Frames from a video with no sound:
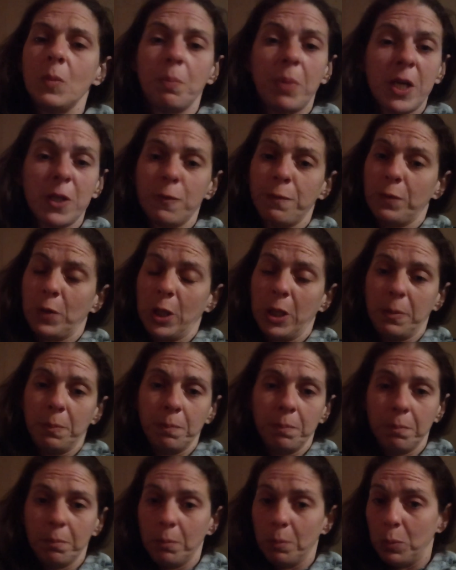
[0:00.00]
best
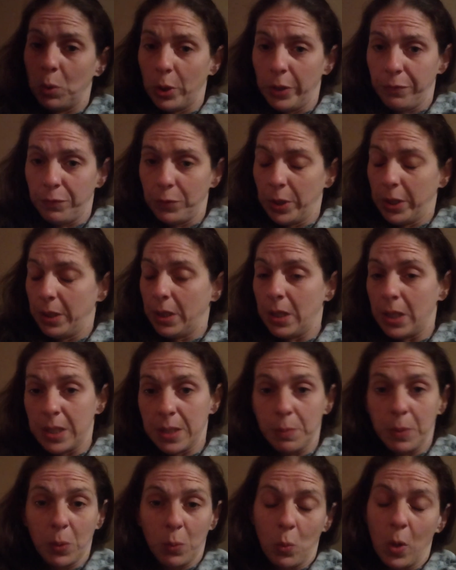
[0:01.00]
friend, boyfriend,
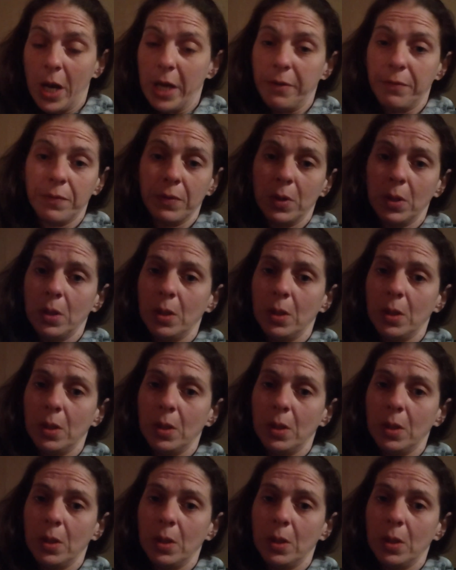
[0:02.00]
husband, wife.